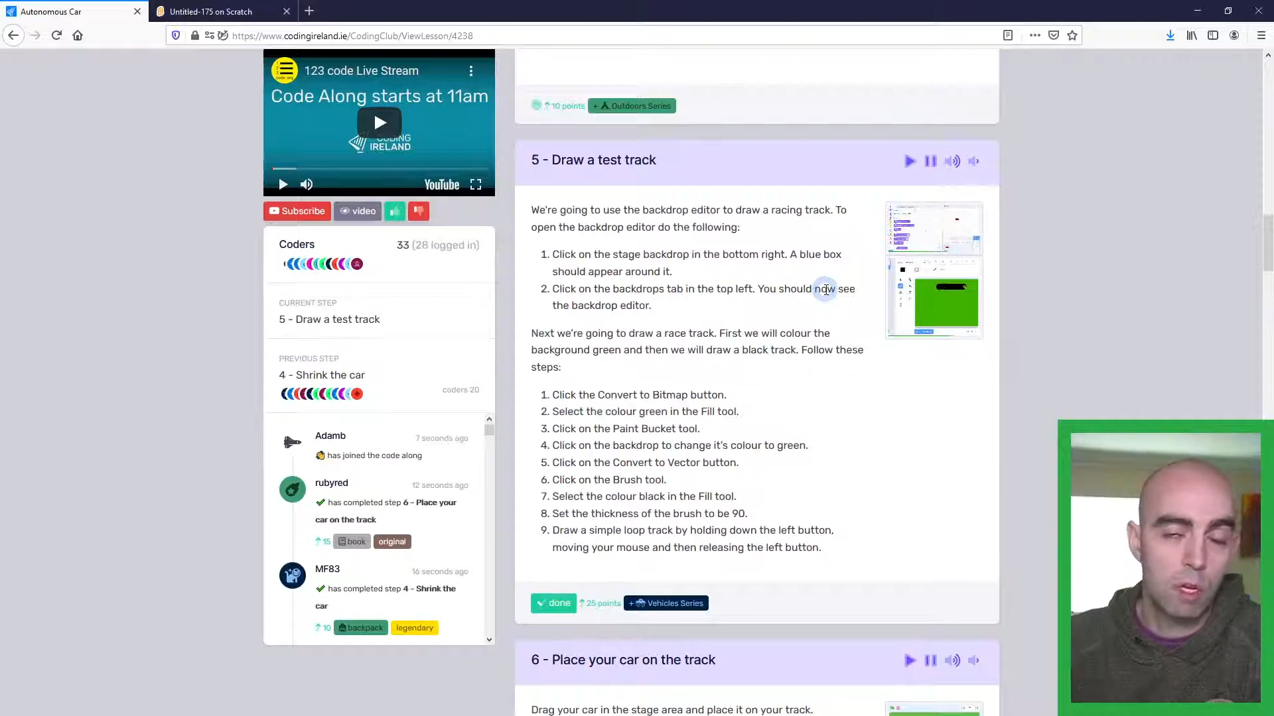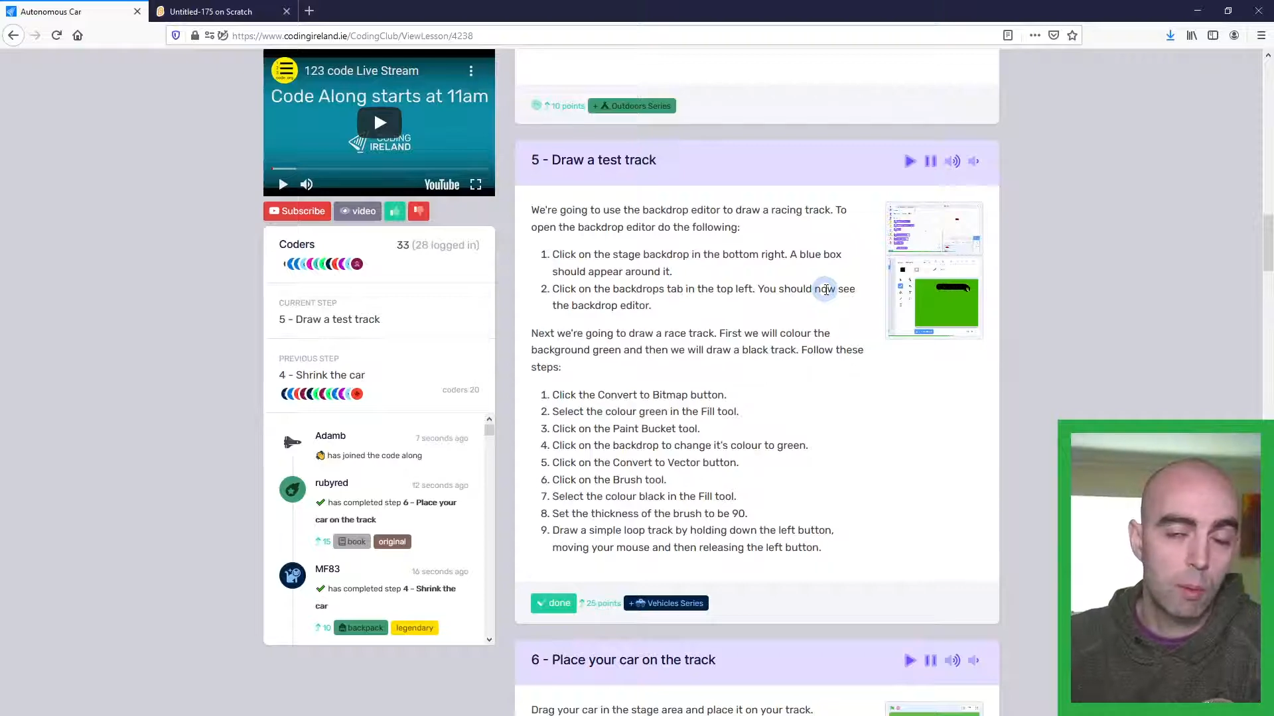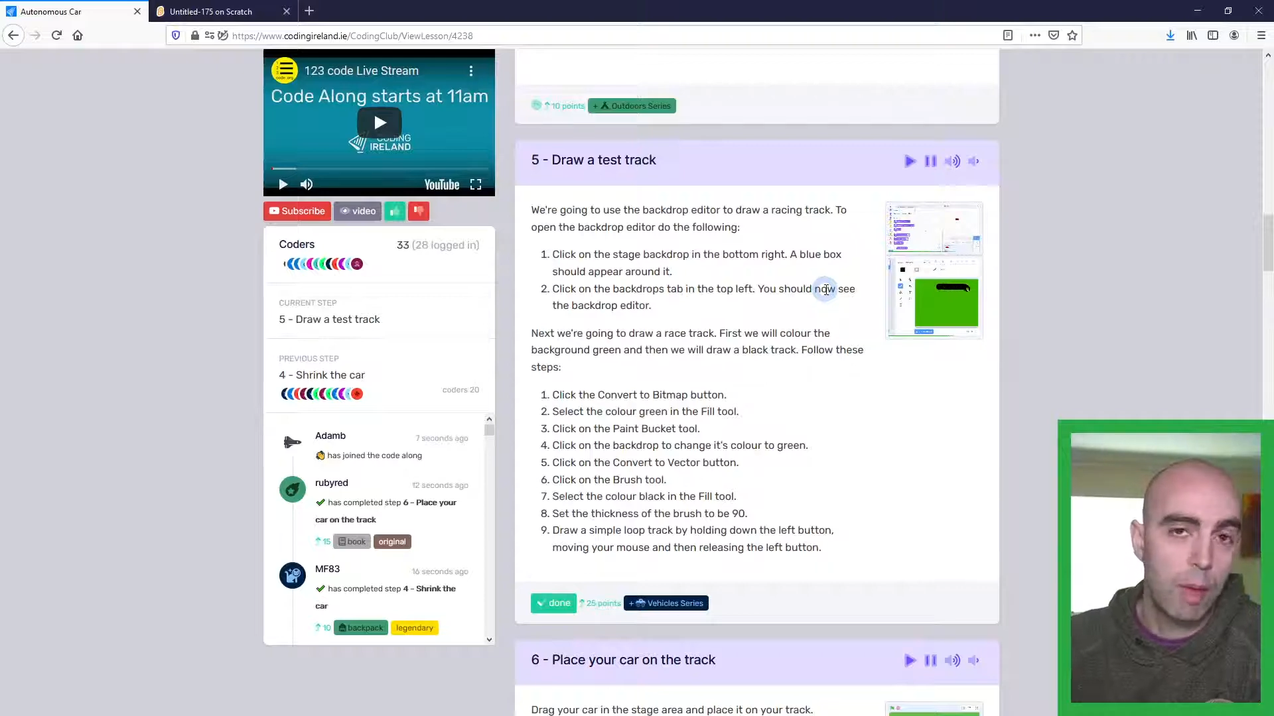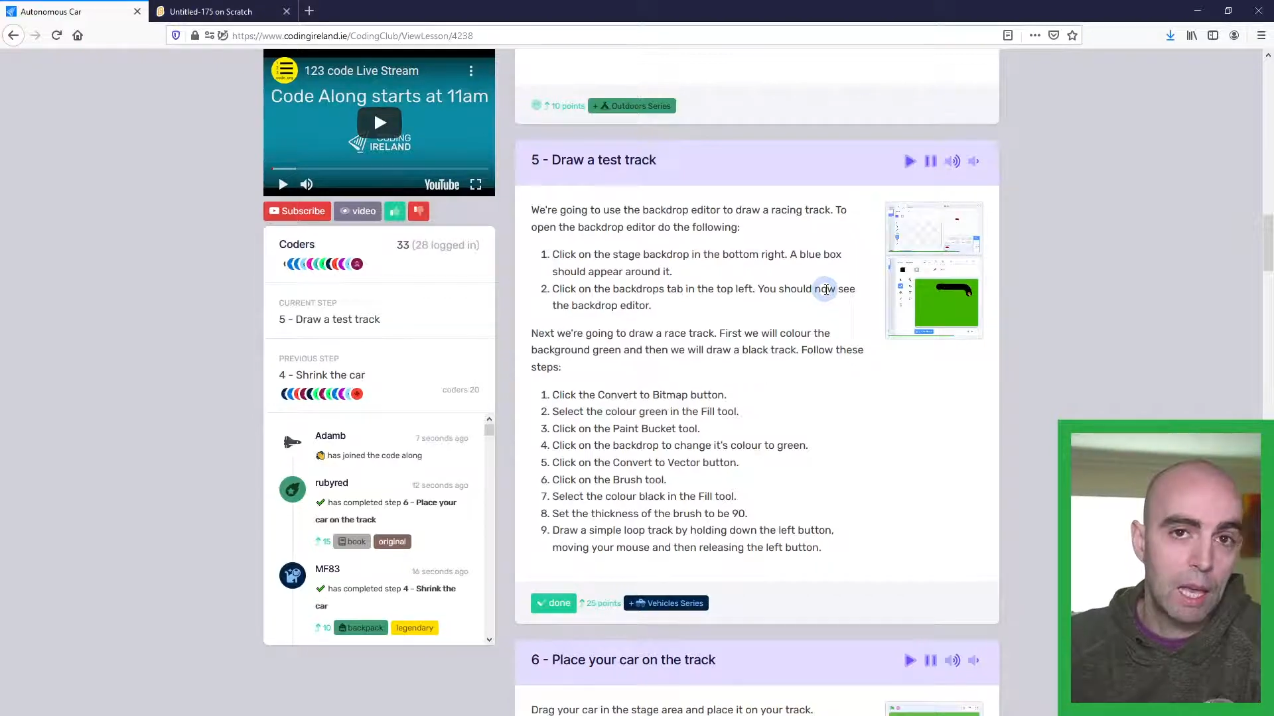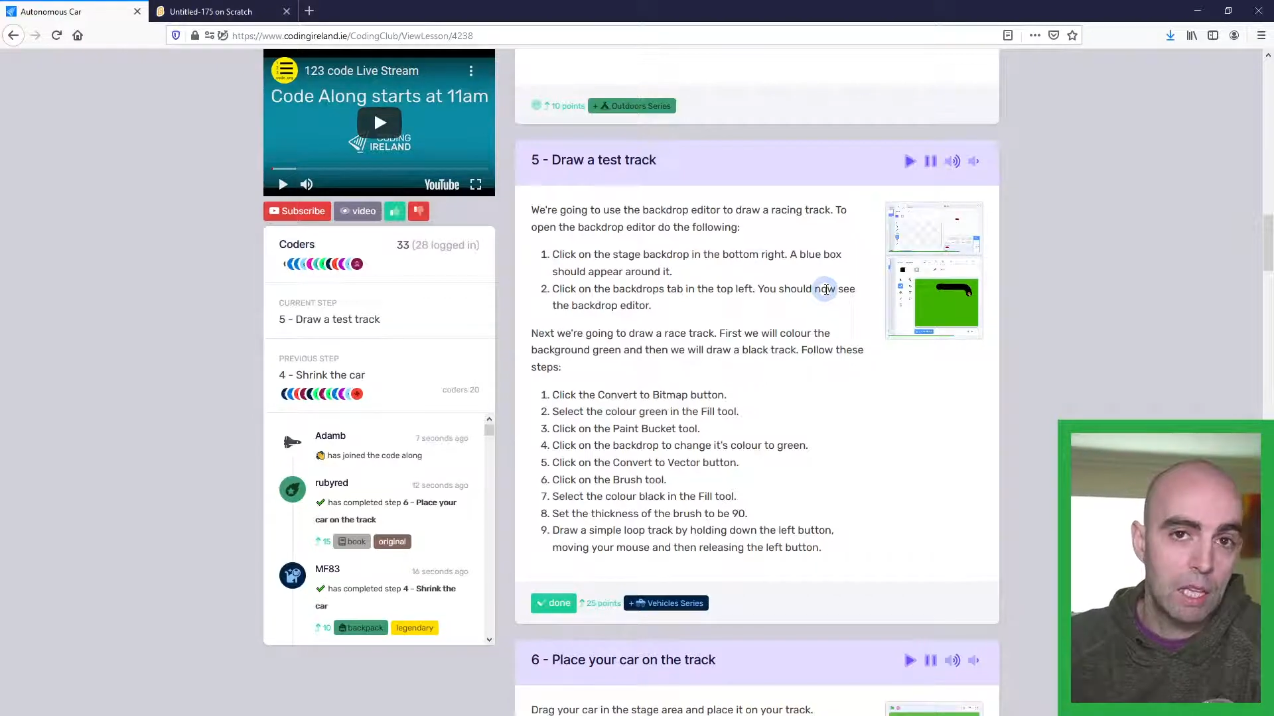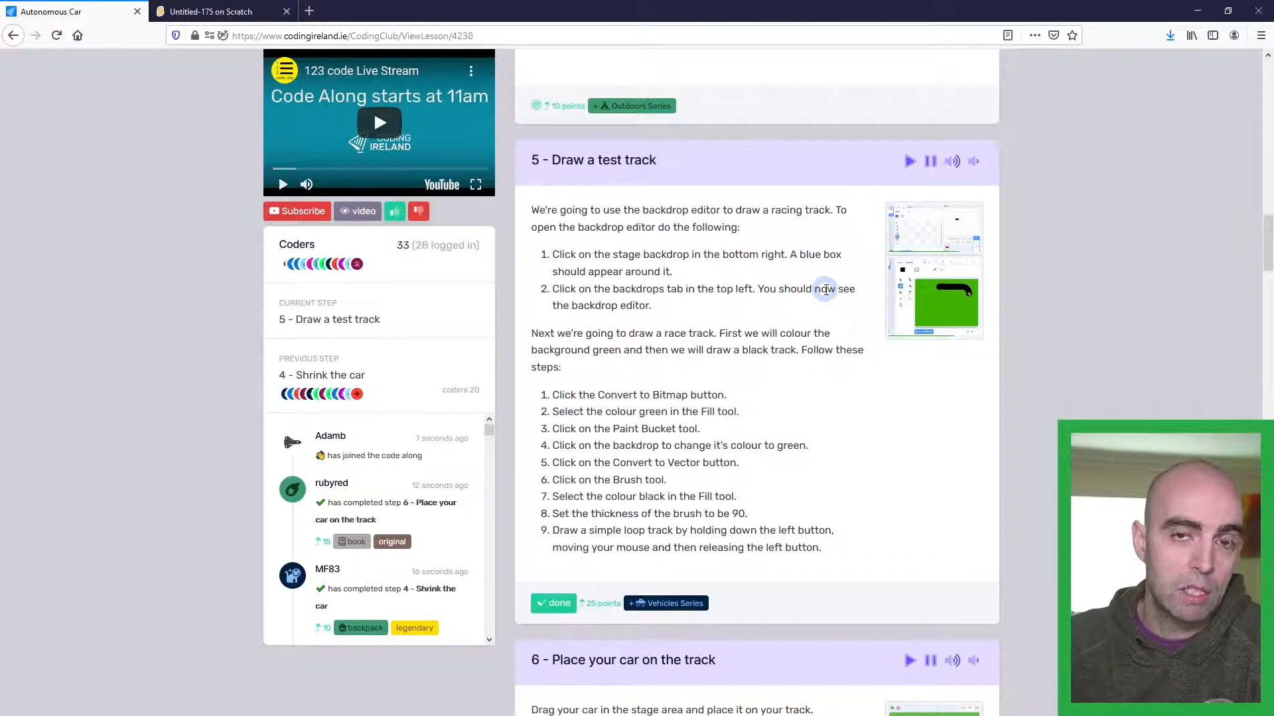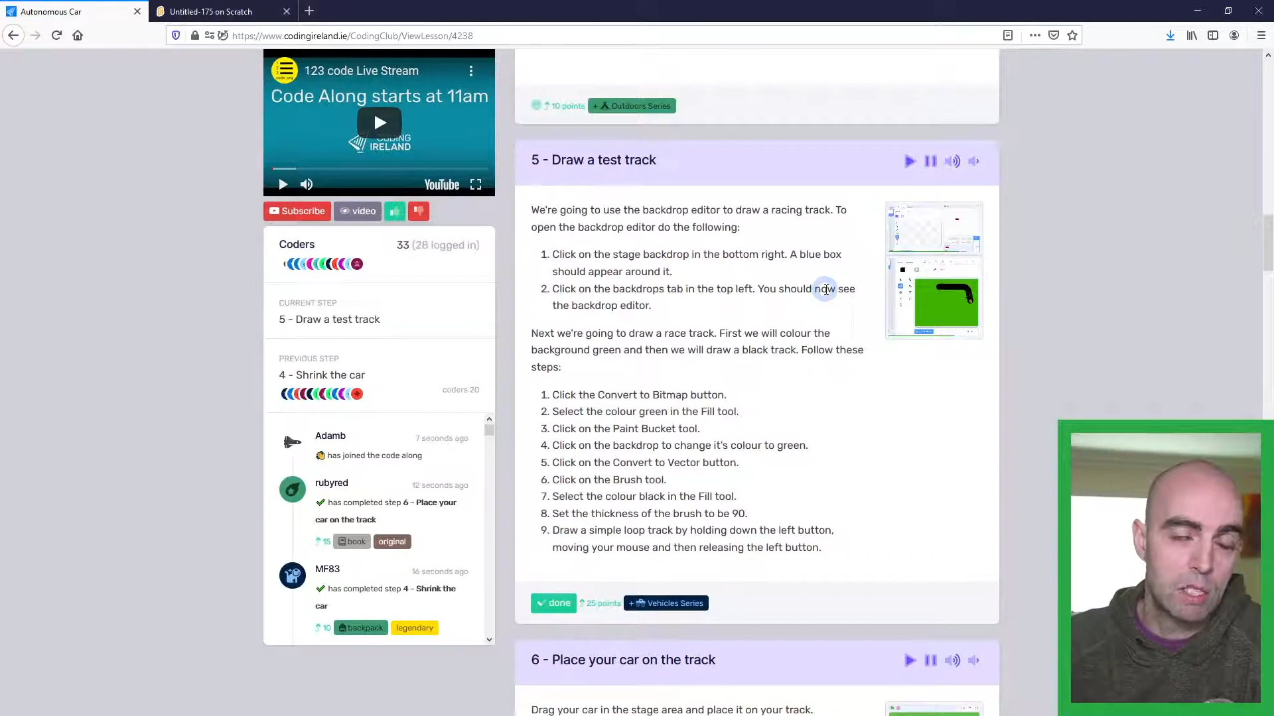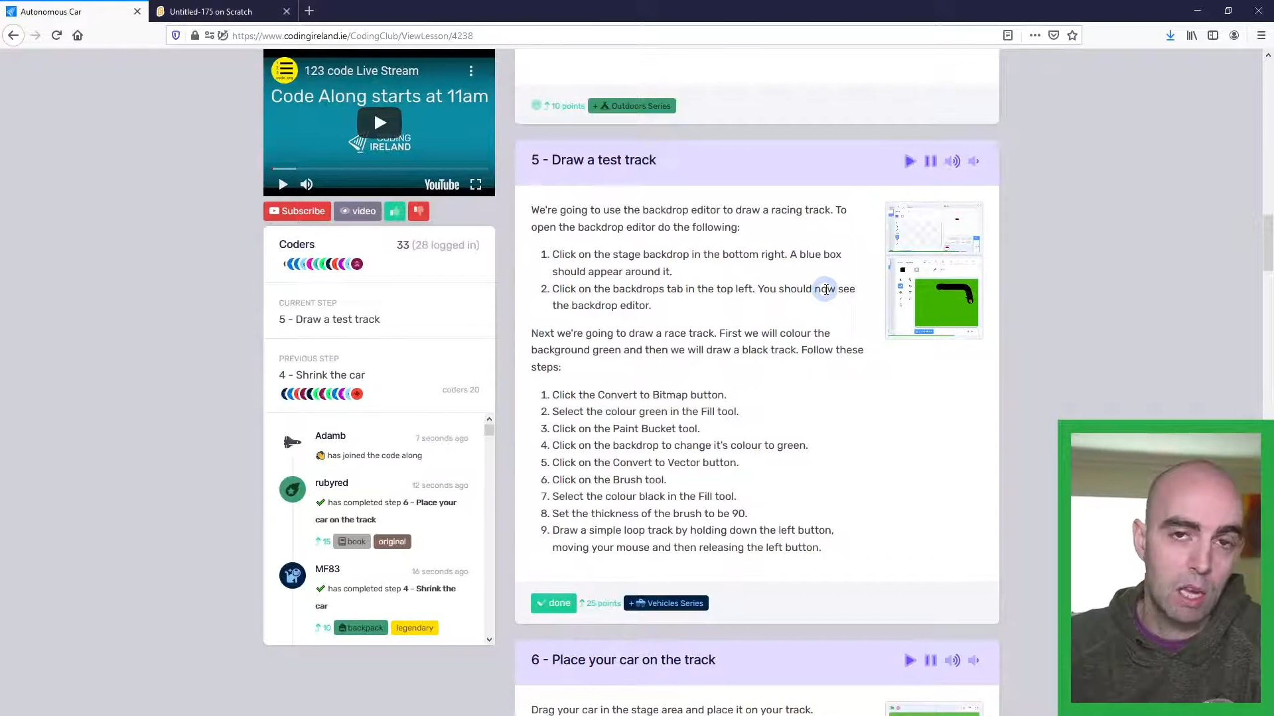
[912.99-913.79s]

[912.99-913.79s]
paint